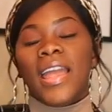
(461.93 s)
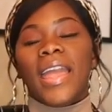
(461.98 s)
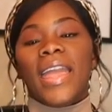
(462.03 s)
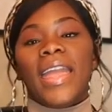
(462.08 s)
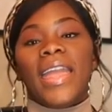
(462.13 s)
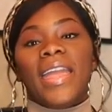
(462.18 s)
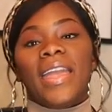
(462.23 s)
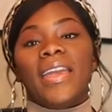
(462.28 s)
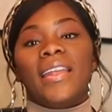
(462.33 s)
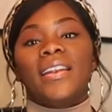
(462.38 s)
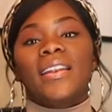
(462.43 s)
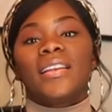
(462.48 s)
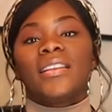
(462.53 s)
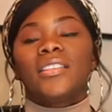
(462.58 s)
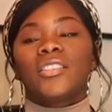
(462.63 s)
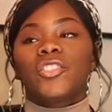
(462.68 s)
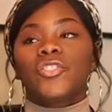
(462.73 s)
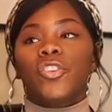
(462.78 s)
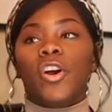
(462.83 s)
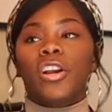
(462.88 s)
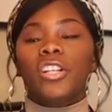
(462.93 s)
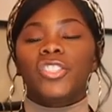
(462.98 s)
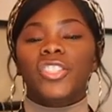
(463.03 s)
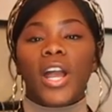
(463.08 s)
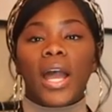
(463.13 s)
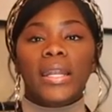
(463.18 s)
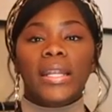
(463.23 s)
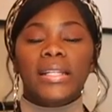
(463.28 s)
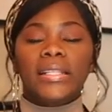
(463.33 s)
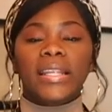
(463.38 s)
and start
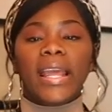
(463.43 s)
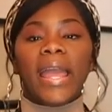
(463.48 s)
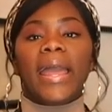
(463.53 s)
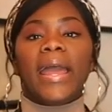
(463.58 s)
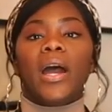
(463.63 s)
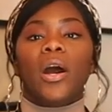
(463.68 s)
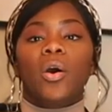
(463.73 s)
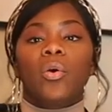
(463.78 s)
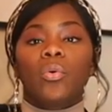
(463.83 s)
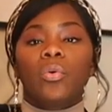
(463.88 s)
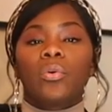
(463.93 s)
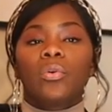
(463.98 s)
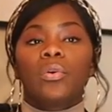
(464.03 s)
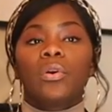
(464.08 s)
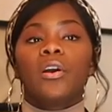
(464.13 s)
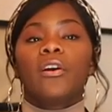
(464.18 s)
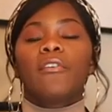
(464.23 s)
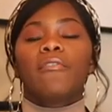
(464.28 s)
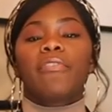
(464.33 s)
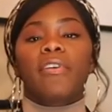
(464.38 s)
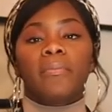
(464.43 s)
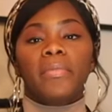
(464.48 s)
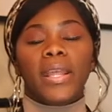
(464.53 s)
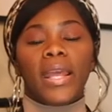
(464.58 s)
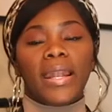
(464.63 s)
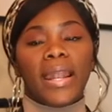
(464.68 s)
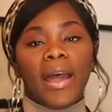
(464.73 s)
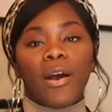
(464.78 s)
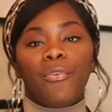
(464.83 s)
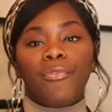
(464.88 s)
jotting down from
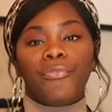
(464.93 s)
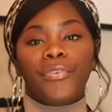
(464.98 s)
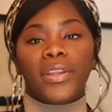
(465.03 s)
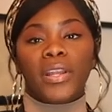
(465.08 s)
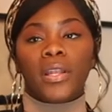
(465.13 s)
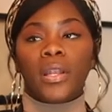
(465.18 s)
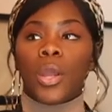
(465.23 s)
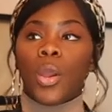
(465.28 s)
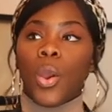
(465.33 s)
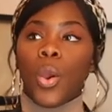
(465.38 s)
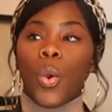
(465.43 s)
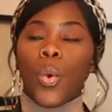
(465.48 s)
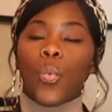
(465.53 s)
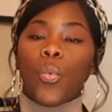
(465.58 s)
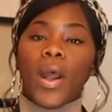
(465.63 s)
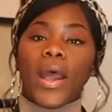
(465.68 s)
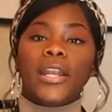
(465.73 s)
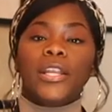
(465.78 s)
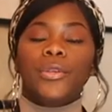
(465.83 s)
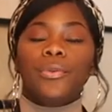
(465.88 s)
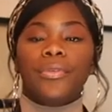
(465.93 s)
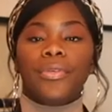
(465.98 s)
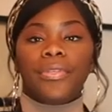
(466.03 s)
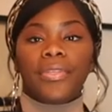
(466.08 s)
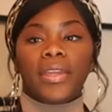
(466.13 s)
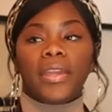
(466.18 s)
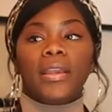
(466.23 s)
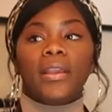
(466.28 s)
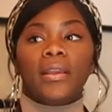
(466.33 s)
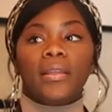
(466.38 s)
that outfit, why do you
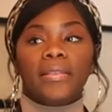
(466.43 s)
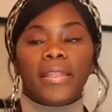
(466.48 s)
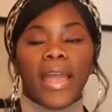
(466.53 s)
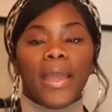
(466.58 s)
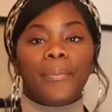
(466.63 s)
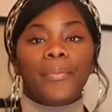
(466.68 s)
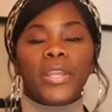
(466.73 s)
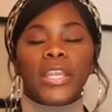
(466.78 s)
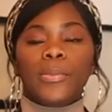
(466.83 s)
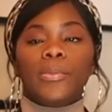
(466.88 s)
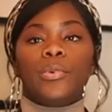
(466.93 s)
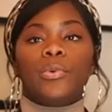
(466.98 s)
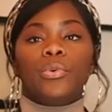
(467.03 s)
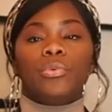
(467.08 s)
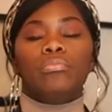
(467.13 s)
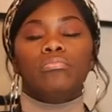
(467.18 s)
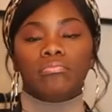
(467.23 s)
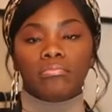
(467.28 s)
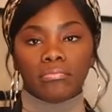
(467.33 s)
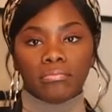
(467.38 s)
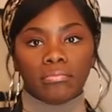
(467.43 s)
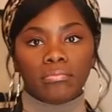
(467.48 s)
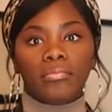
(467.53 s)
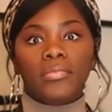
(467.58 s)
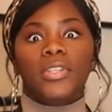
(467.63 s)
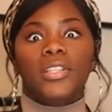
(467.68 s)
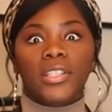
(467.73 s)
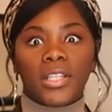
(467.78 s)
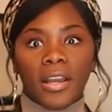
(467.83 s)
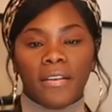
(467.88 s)
think that people
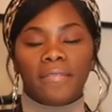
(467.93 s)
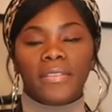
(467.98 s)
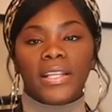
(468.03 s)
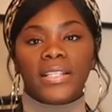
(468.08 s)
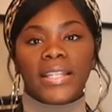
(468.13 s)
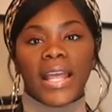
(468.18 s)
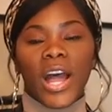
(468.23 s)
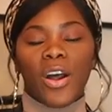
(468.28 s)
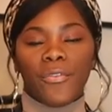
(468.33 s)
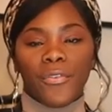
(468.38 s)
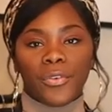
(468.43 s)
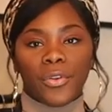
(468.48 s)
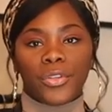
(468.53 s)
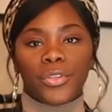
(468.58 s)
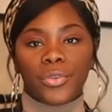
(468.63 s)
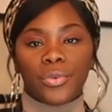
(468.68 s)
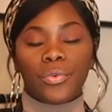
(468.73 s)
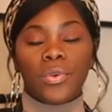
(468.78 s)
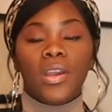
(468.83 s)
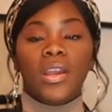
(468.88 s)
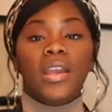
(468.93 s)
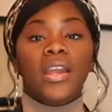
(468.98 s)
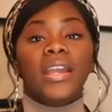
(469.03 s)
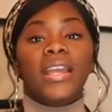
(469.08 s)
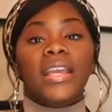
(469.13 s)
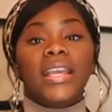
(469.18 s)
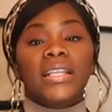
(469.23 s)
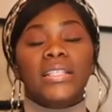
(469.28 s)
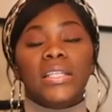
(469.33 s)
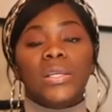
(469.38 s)
love this outfit on you?
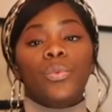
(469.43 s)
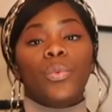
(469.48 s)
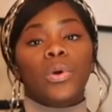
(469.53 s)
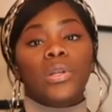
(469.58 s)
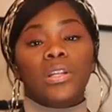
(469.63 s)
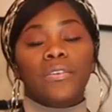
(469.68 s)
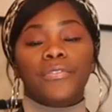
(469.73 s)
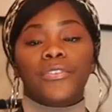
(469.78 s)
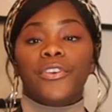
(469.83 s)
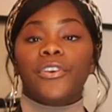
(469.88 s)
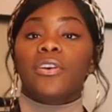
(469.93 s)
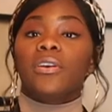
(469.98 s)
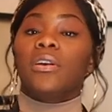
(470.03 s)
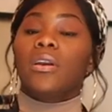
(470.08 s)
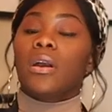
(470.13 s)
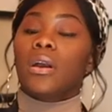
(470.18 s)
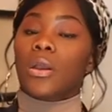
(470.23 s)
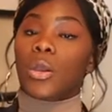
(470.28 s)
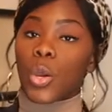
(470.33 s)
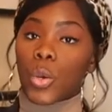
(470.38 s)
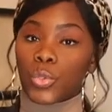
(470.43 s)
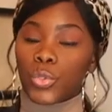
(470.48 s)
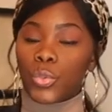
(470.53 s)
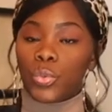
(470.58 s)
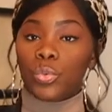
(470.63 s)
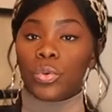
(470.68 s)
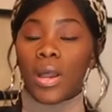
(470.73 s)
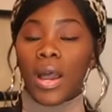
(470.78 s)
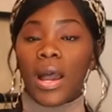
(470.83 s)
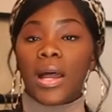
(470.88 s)
Is it one of your go-to
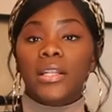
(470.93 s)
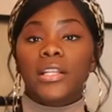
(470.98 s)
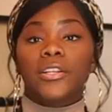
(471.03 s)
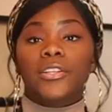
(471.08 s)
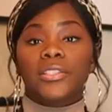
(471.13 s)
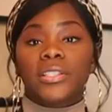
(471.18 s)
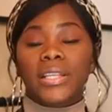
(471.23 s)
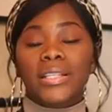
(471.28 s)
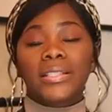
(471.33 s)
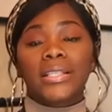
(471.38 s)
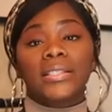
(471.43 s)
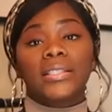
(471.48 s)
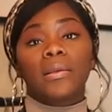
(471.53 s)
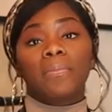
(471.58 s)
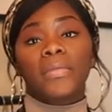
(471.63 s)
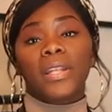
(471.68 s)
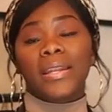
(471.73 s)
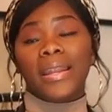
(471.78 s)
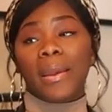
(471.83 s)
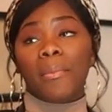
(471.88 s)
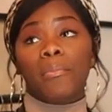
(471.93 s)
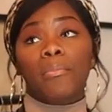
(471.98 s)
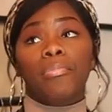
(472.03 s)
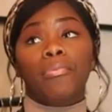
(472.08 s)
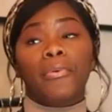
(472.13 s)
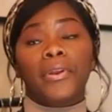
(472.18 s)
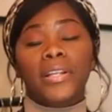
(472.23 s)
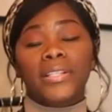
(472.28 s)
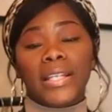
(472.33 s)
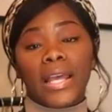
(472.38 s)
colors? Is it something that
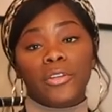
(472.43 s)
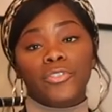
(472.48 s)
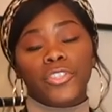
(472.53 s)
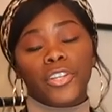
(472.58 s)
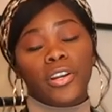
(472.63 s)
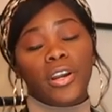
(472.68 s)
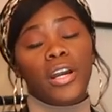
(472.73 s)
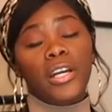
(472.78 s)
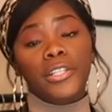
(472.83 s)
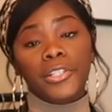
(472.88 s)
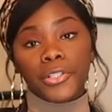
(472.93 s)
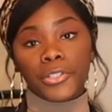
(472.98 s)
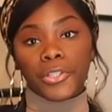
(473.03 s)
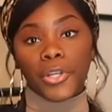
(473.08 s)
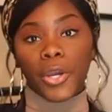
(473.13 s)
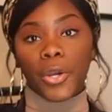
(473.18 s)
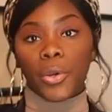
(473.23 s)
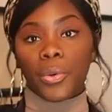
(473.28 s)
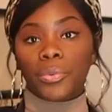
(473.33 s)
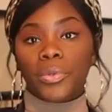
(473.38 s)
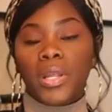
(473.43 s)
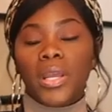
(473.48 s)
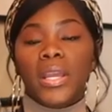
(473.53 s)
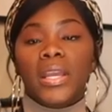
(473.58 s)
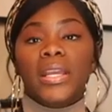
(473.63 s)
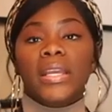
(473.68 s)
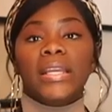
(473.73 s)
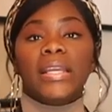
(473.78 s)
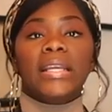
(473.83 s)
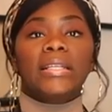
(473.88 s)
brings out your undertone?
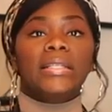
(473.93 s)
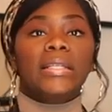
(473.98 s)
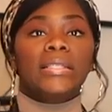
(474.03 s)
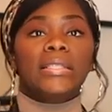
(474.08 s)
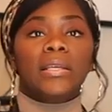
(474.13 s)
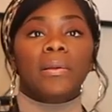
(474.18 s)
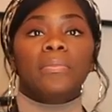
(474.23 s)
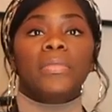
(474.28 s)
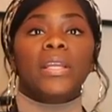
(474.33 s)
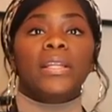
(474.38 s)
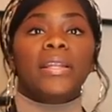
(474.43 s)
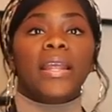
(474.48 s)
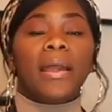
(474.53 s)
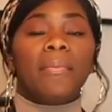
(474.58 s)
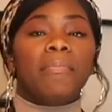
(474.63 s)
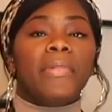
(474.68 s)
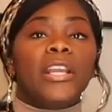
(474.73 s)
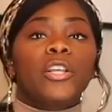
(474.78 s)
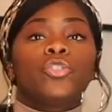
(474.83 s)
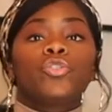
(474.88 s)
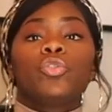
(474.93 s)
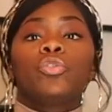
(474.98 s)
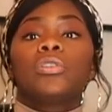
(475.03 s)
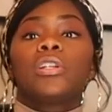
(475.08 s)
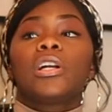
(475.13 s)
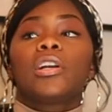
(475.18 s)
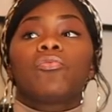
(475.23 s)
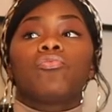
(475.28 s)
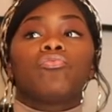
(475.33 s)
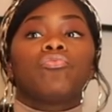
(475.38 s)
Is it something that makes you
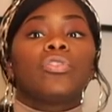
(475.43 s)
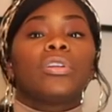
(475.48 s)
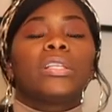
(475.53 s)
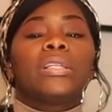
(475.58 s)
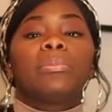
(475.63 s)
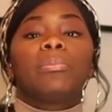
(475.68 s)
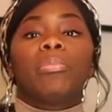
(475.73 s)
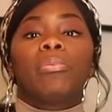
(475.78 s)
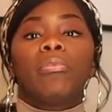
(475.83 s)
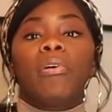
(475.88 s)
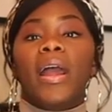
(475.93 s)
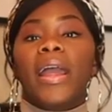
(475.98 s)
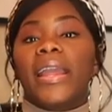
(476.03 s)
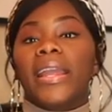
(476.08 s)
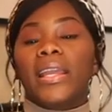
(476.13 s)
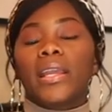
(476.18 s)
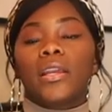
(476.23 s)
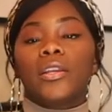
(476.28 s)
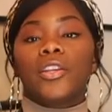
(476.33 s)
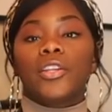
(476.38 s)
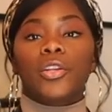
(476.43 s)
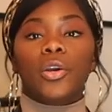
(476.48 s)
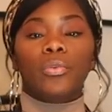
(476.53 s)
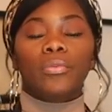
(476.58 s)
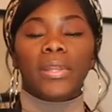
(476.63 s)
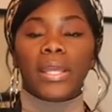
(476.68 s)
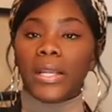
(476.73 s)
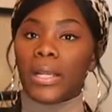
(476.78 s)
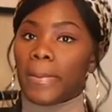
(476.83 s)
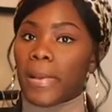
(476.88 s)
look really bright? You know,
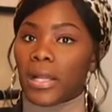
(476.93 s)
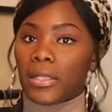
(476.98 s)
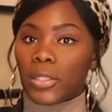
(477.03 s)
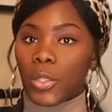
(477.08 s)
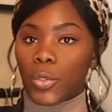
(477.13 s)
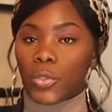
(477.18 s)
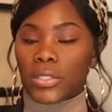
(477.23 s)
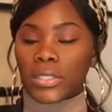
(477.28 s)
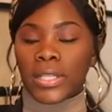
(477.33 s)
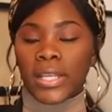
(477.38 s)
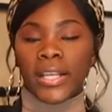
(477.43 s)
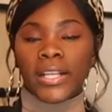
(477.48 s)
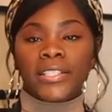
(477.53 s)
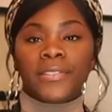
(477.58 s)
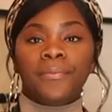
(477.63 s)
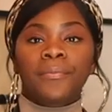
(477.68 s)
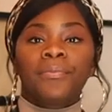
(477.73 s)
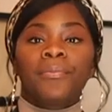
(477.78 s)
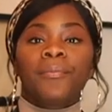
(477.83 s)
think about those things.